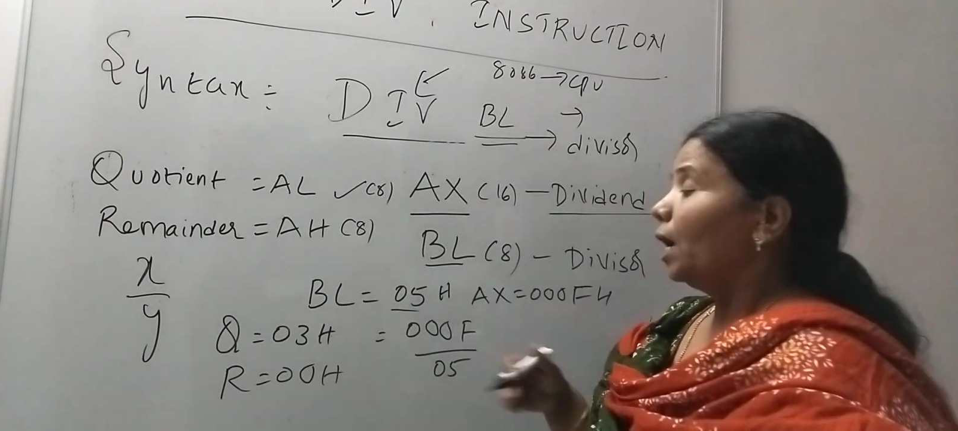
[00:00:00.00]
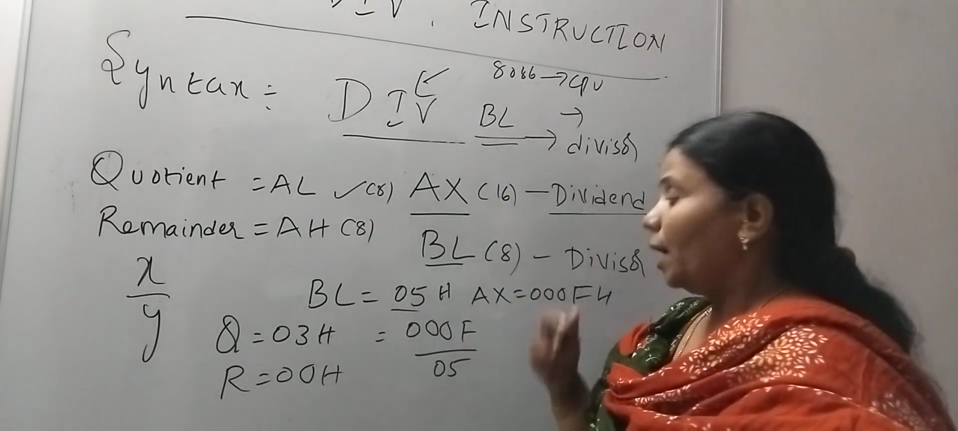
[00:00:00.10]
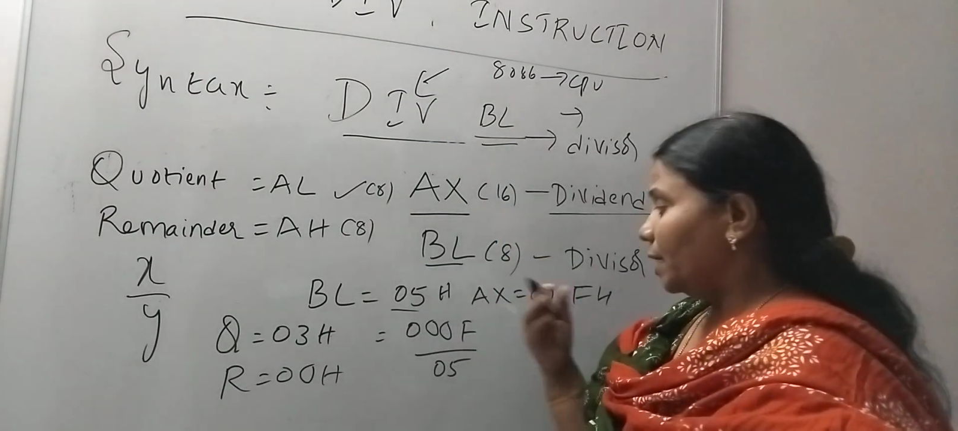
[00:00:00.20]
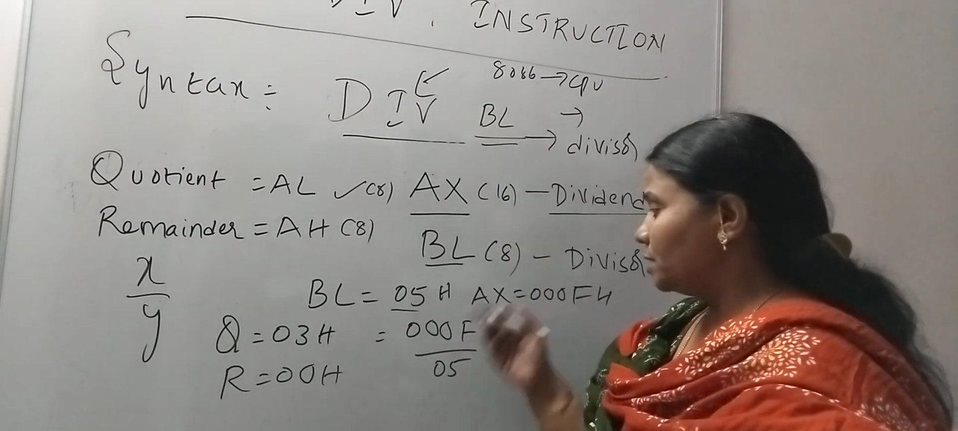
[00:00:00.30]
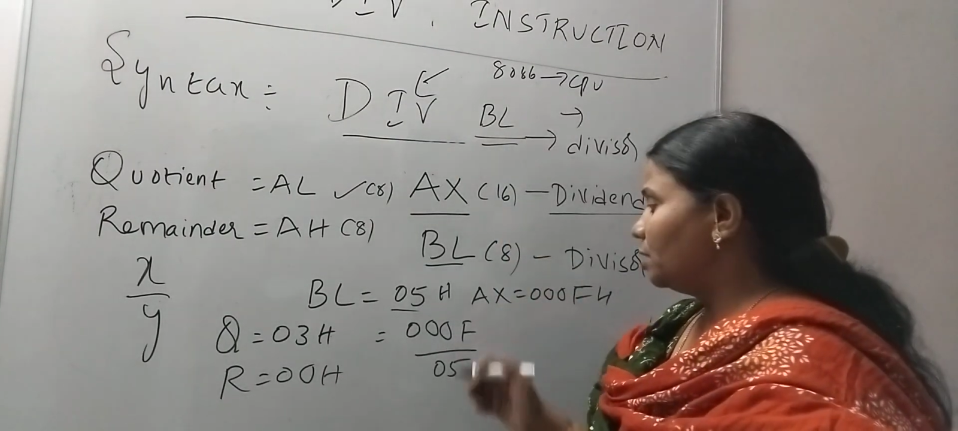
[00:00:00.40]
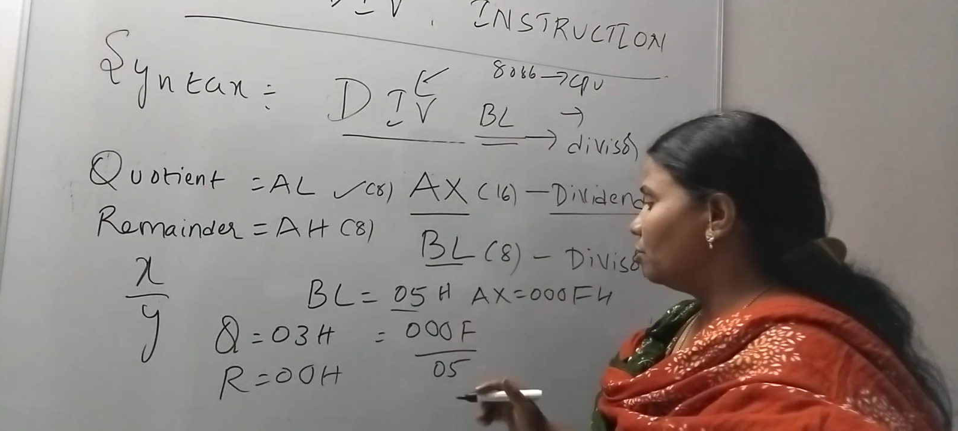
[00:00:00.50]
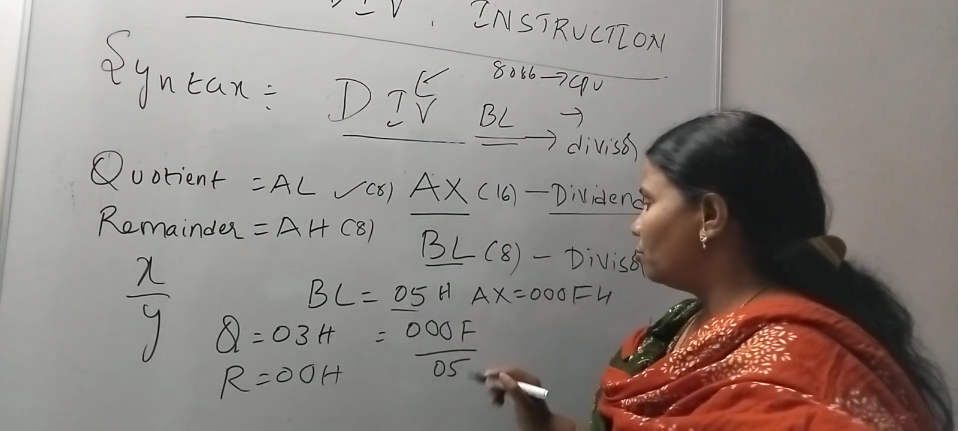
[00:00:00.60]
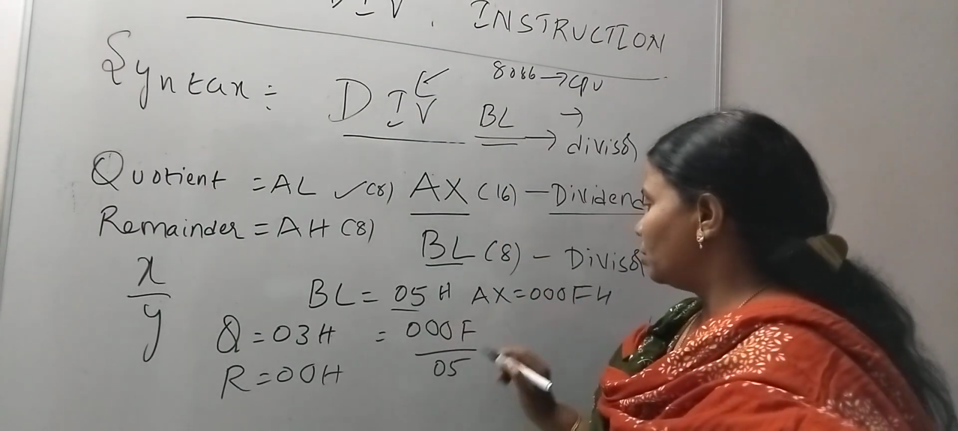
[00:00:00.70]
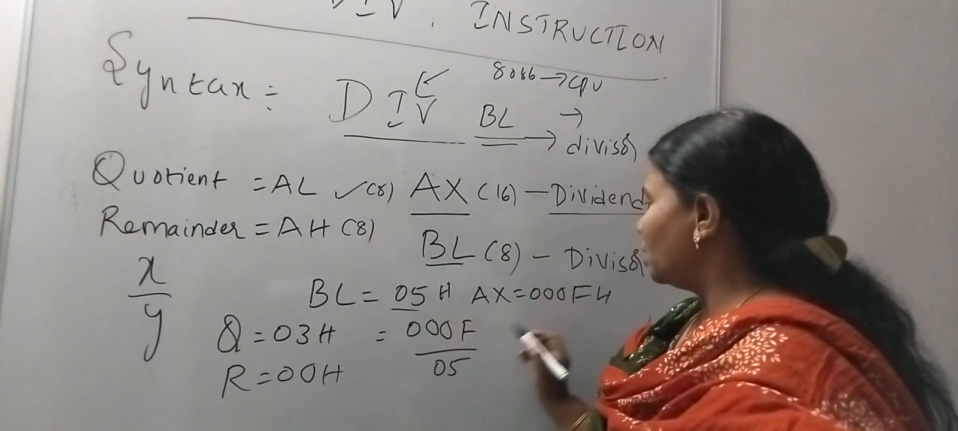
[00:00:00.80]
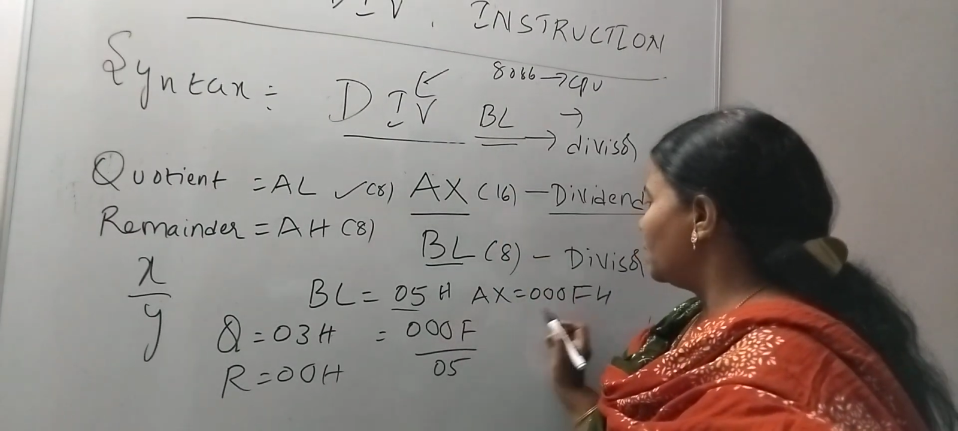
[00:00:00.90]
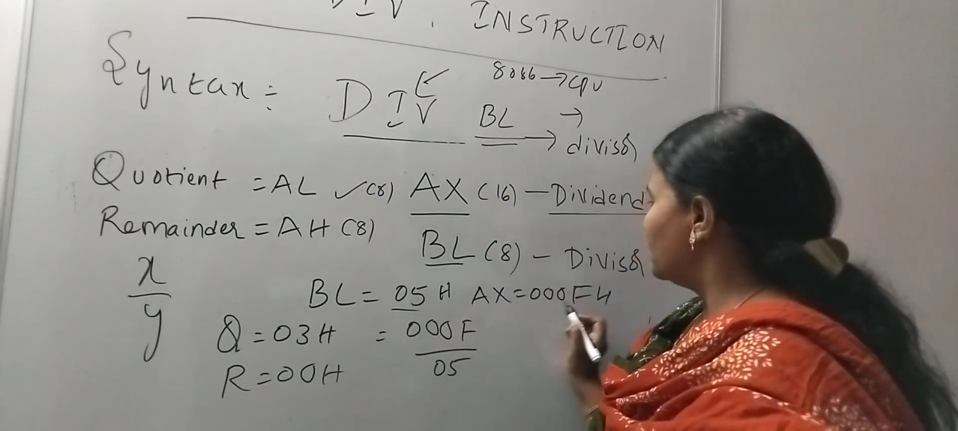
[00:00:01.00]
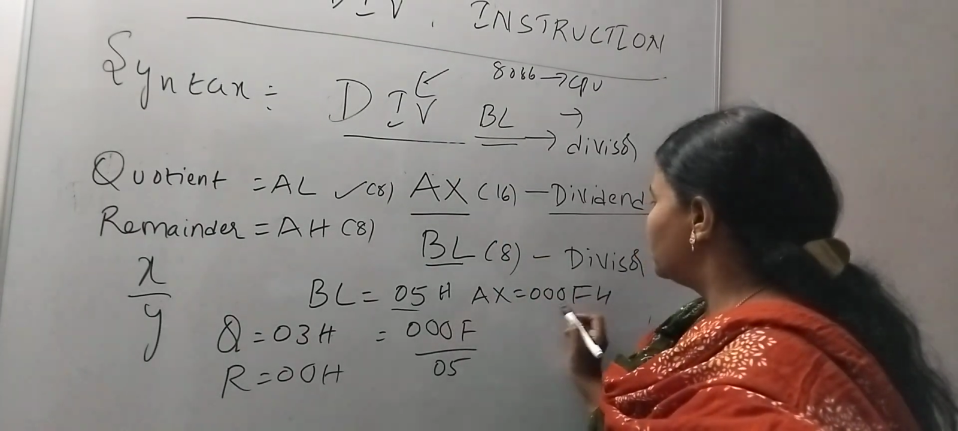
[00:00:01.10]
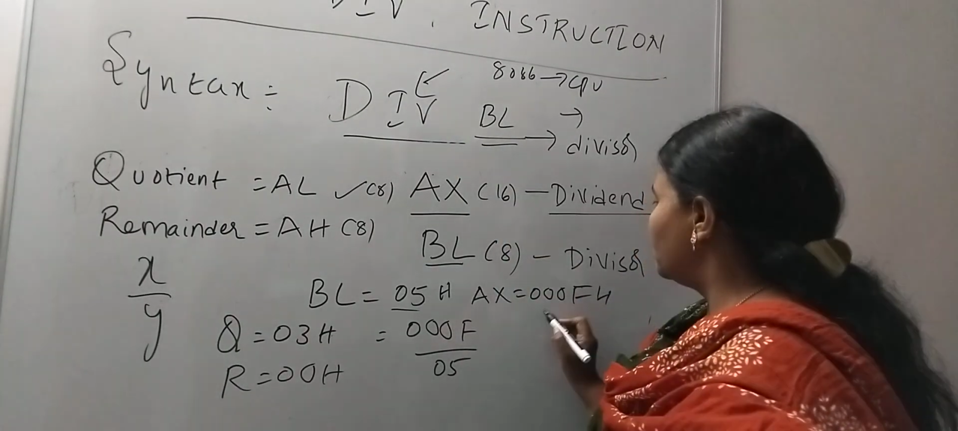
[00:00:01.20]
executed